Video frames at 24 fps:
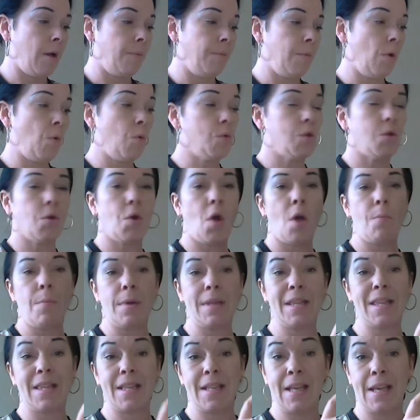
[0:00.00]
Also got my
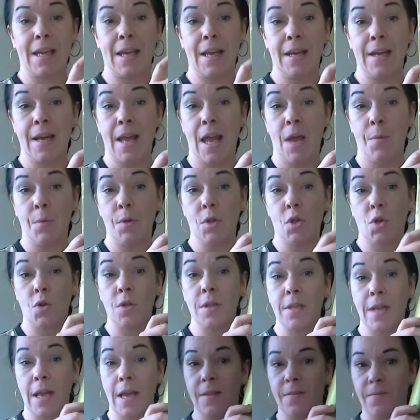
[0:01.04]
stick in there, which
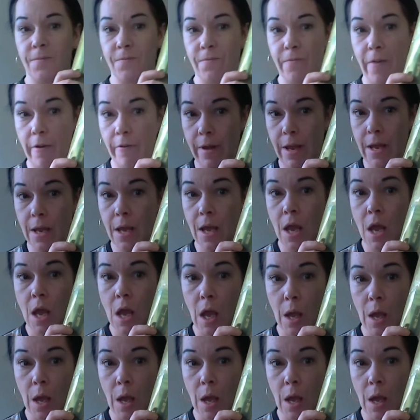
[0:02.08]
contains very